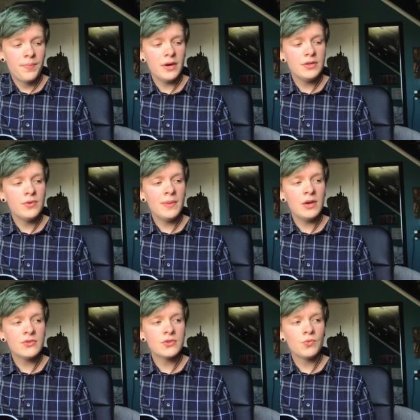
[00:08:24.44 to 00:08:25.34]
But you may
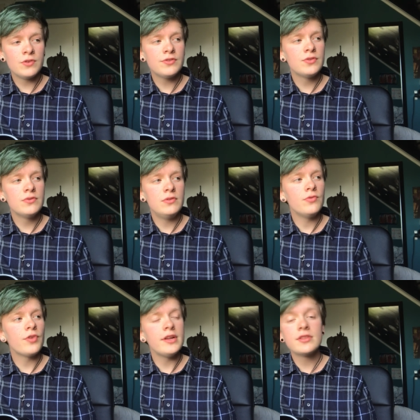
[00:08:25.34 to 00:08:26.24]
also want to
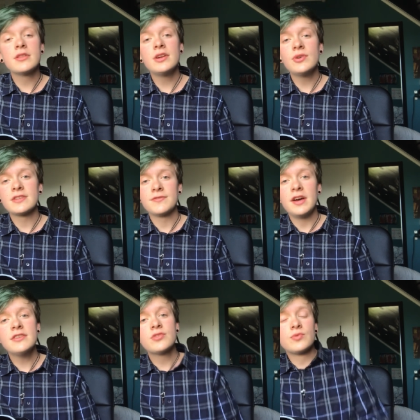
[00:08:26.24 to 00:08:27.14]
write the lyrics
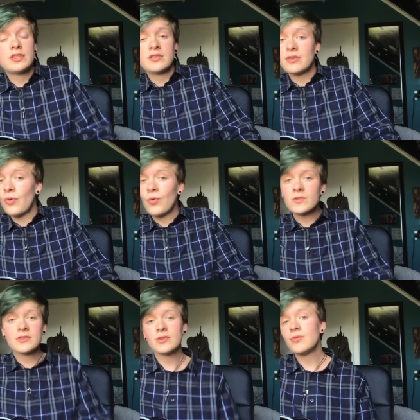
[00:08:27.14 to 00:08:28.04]
first, which is
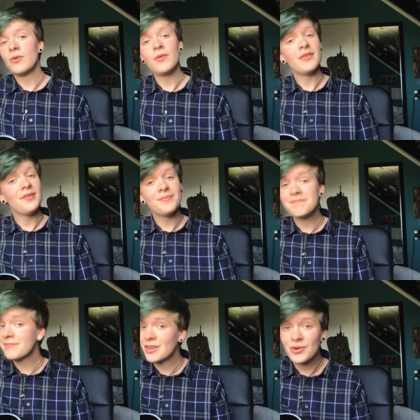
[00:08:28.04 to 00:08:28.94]
also
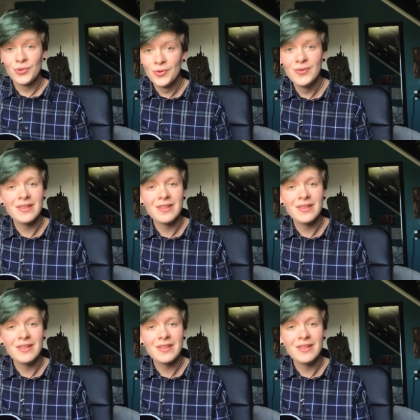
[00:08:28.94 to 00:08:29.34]
cool.